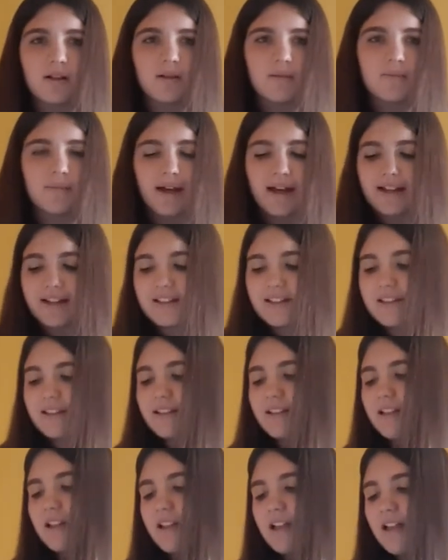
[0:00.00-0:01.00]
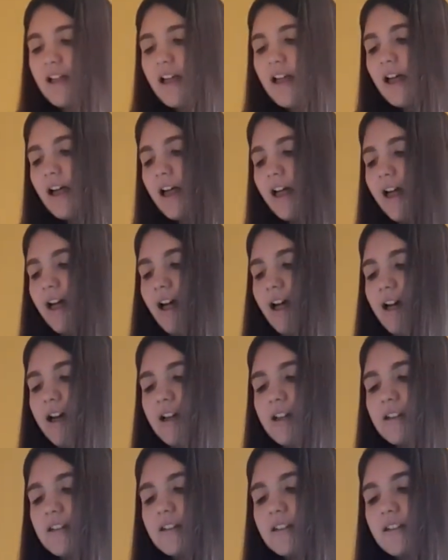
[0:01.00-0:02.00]
Paget,
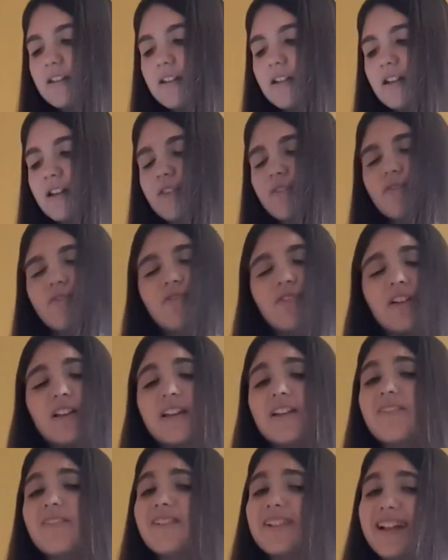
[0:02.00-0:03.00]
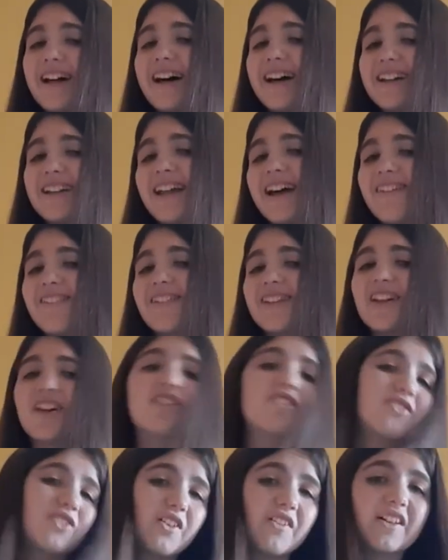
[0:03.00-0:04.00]
and it really relied heavily
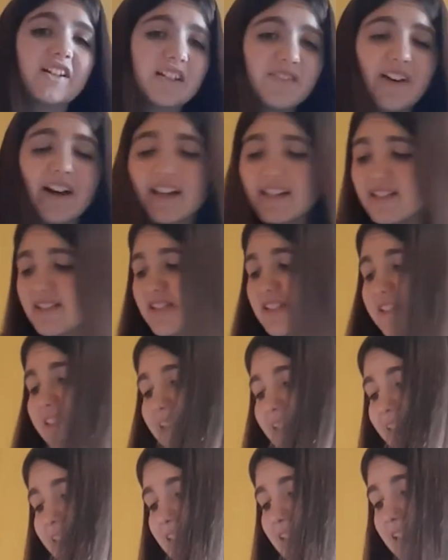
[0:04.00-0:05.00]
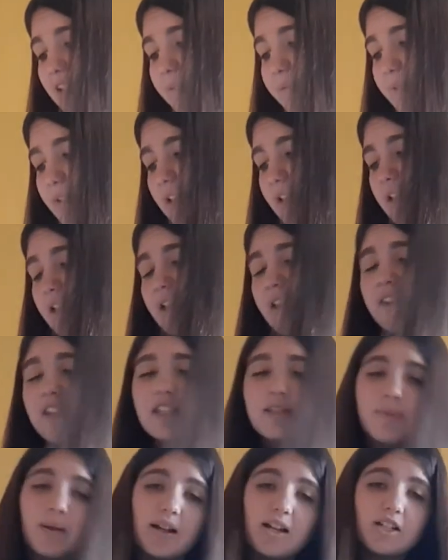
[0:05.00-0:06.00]
on foreign advisors like the
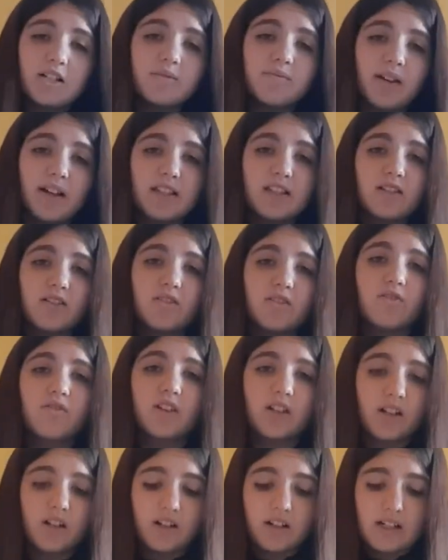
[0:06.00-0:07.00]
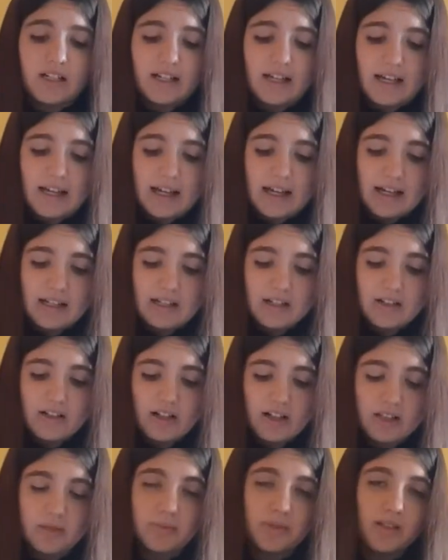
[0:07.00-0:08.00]
Spanish ambassador Renard and her
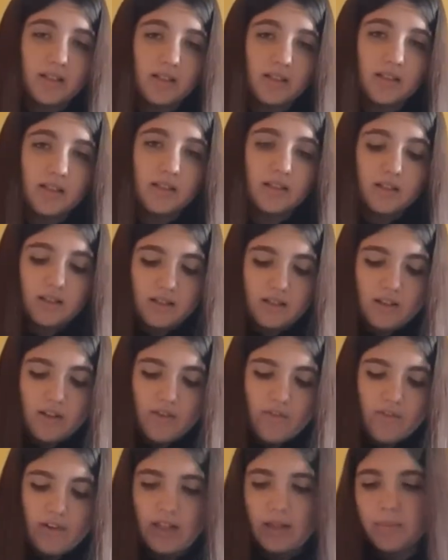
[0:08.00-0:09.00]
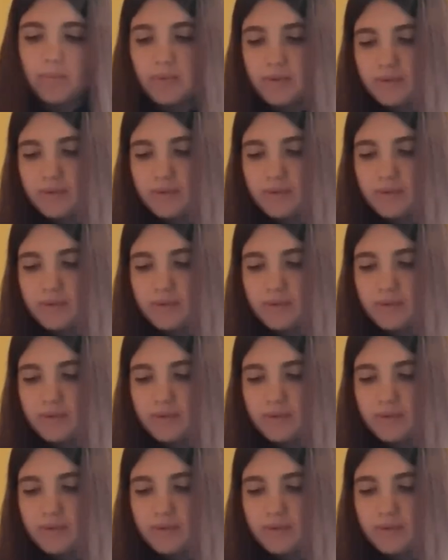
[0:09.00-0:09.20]
husband Philip.